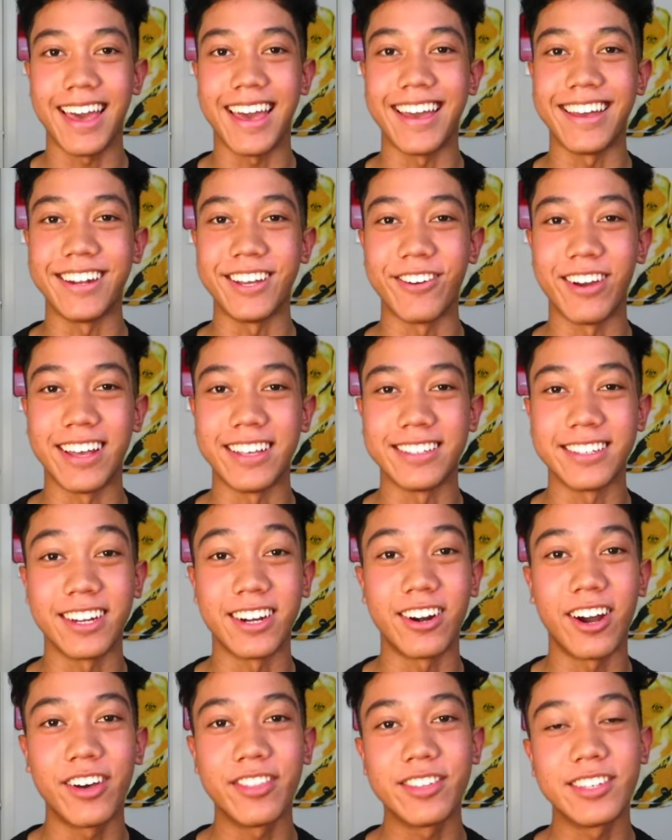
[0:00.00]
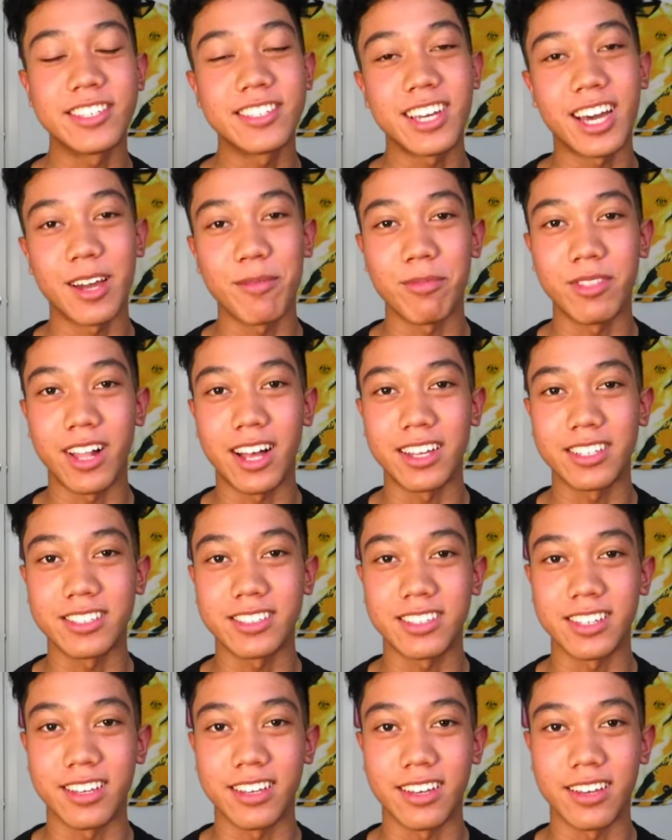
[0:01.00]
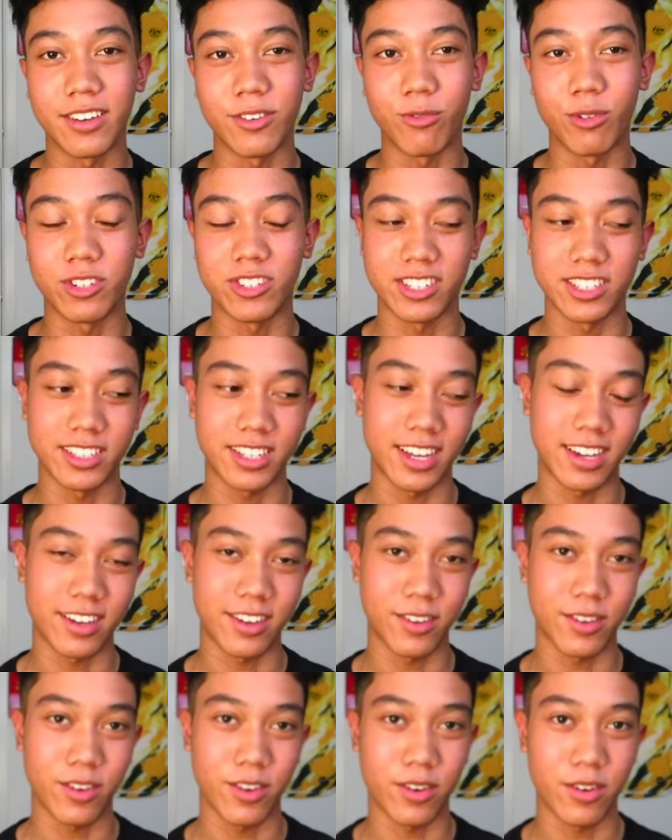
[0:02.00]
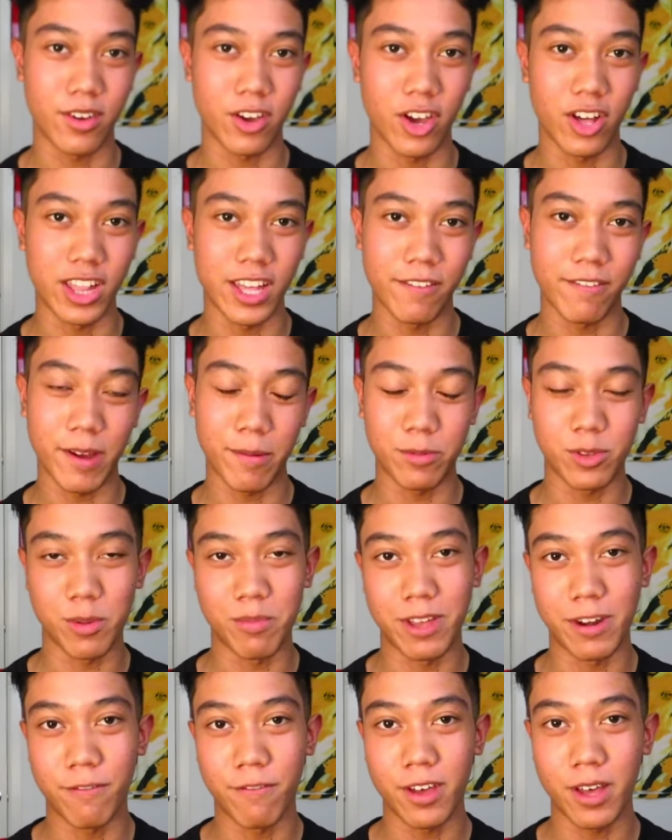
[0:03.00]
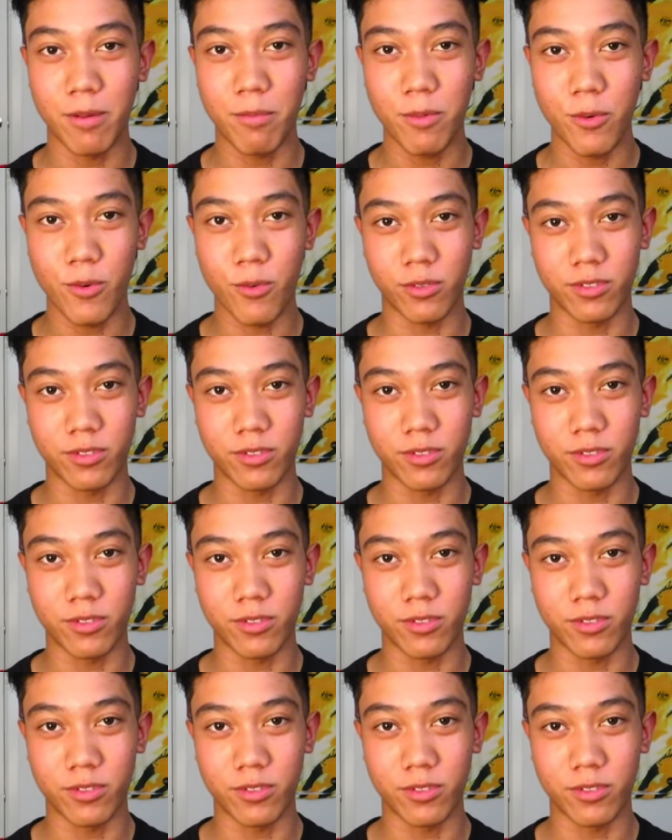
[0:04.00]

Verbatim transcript: Anyways, around this time last year, which is like early Feb to mid Feb,